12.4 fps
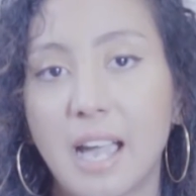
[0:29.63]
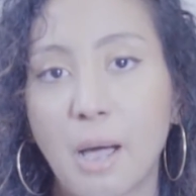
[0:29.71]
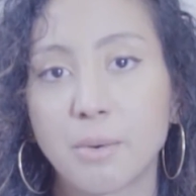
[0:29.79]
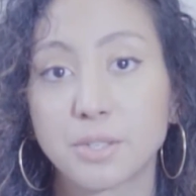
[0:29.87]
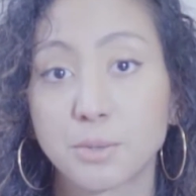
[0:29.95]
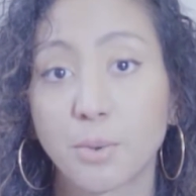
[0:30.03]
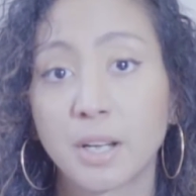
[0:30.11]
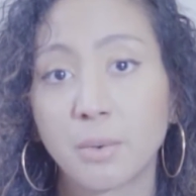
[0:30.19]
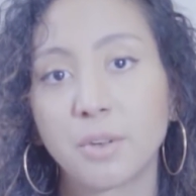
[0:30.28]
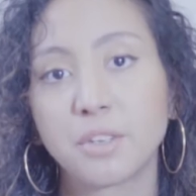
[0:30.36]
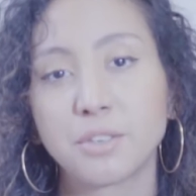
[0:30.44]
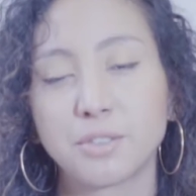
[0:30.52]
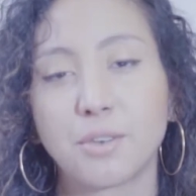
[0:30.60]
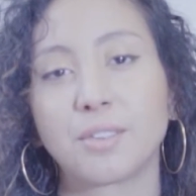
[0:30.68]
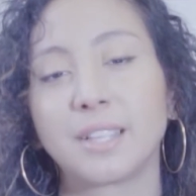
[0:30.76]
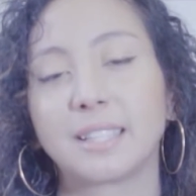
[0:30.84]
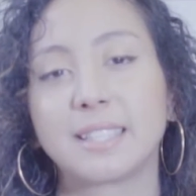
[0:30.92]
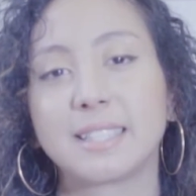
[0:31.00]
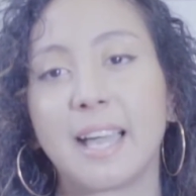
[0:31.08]
I was 21 years
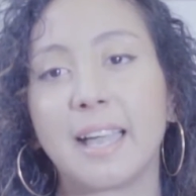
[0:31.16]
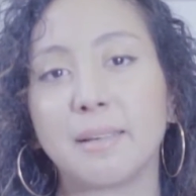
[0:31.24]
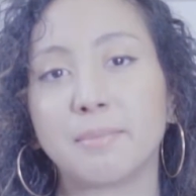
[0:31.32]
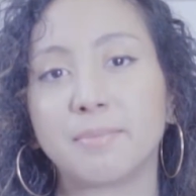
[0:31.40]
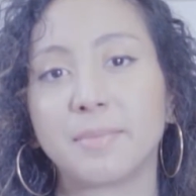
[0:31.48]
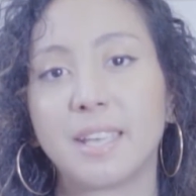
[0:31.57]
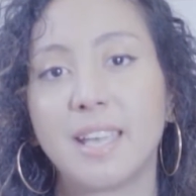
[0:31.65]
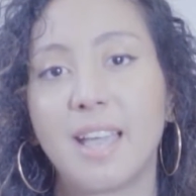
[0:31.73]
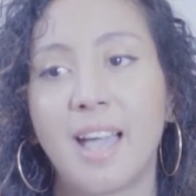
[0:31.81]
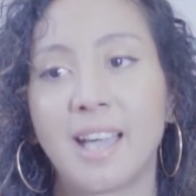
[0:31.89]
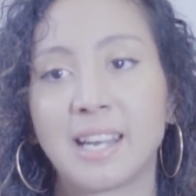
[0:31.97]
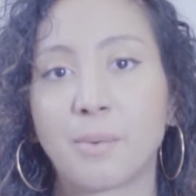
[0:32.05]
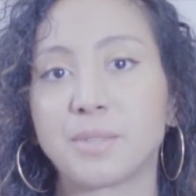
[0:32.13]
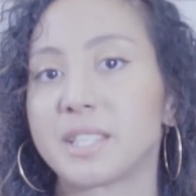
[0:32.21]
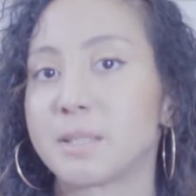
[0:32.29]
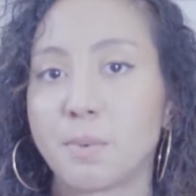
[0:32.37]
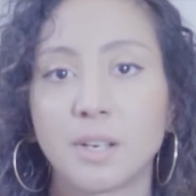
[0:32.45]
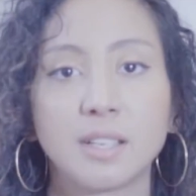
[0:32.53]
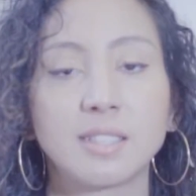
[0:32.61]
old at the time and I was
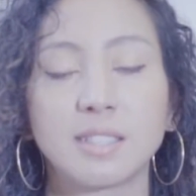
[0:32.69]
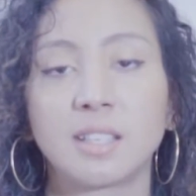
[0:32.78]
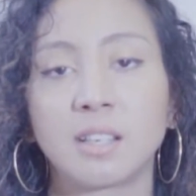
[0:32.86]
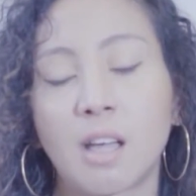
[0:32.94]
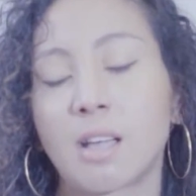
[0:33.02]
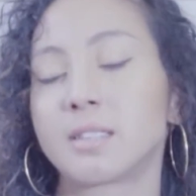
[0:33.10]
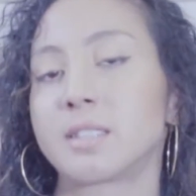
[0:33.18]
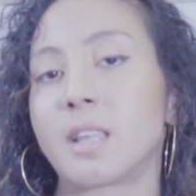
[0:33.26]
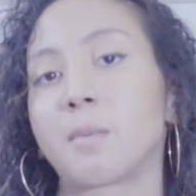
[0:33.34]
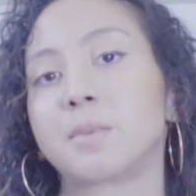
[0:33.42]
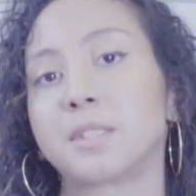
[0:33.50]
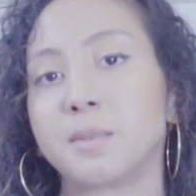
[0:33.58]
experiencing nonstop